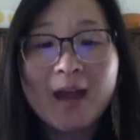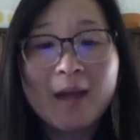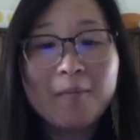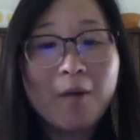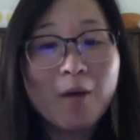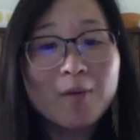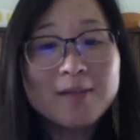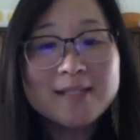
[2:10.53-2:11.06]
I'm
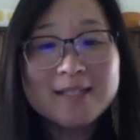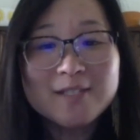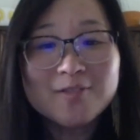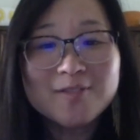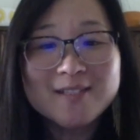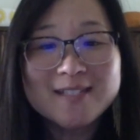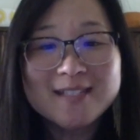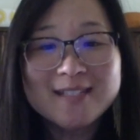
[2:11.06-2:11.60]
always
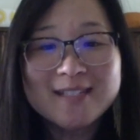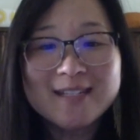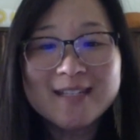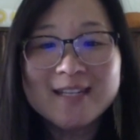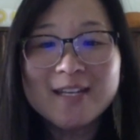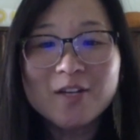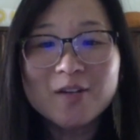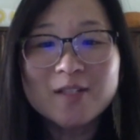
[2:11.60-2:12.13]
interested in
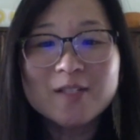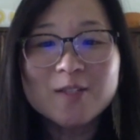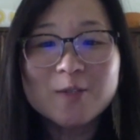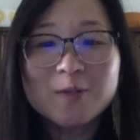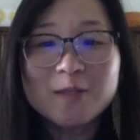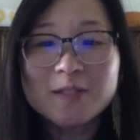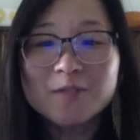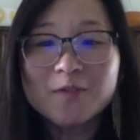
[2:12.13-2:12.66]
hearing
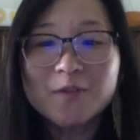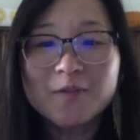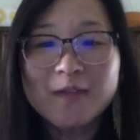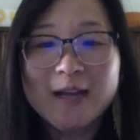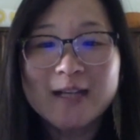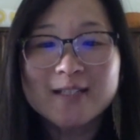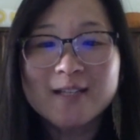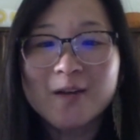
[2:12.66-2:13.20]
students
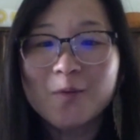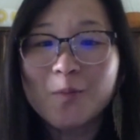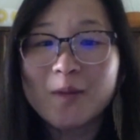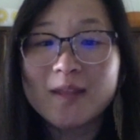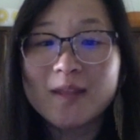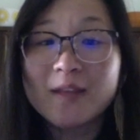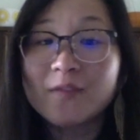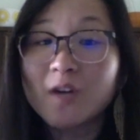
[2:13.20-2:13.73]
reflect on what
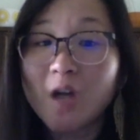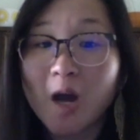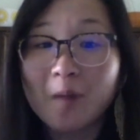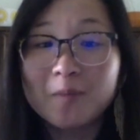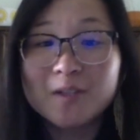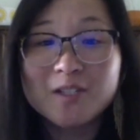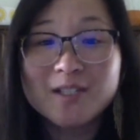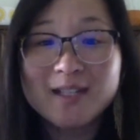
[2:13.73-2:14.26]
they've
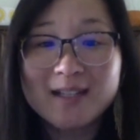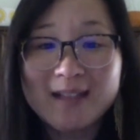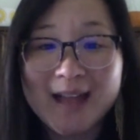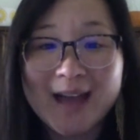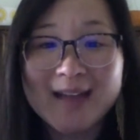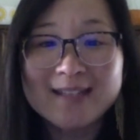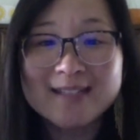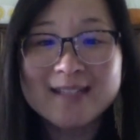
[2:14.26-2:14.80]
accomplished in
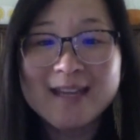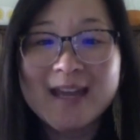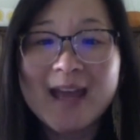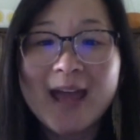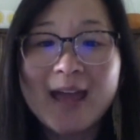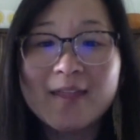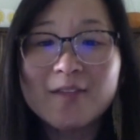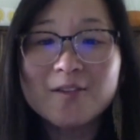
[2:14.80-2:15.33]
class
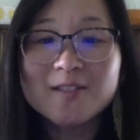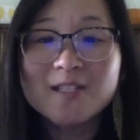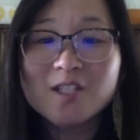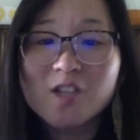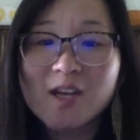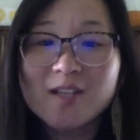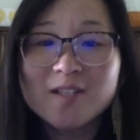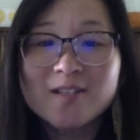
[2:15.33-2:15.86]
and their
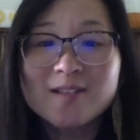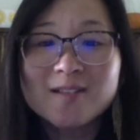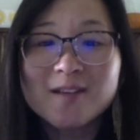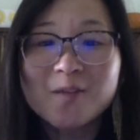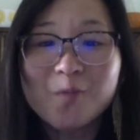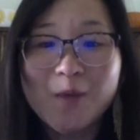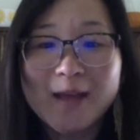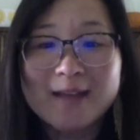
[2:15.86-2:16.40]
suggestions
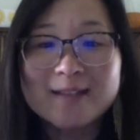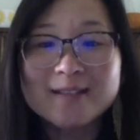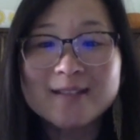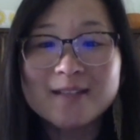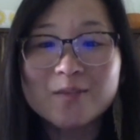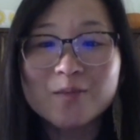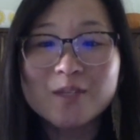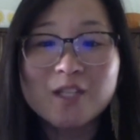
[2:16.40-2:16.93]
on ways
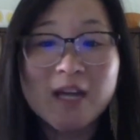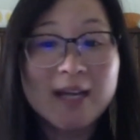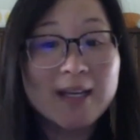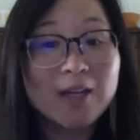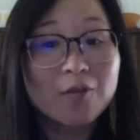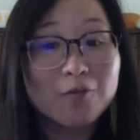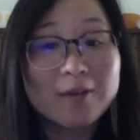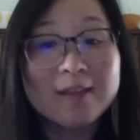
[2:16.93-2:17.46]
in which I
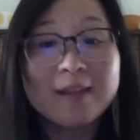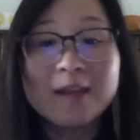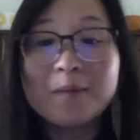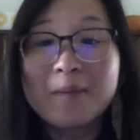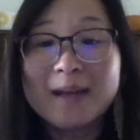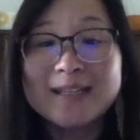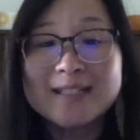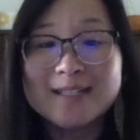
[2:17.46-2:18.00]
can rethink
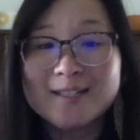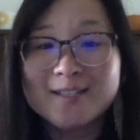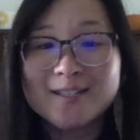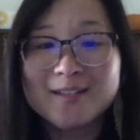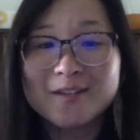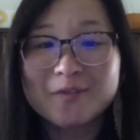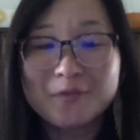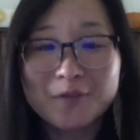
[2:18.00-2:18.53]
my teaching
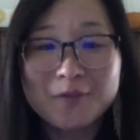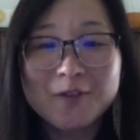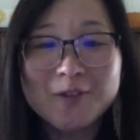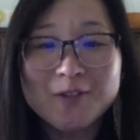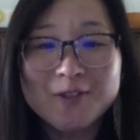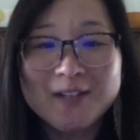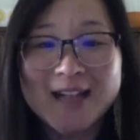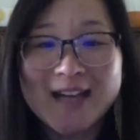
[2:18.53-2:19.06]
for
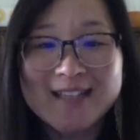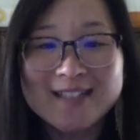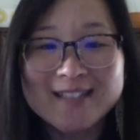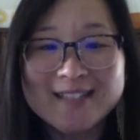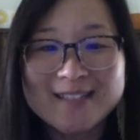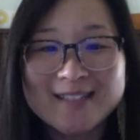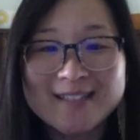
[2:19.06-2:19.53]
future classes.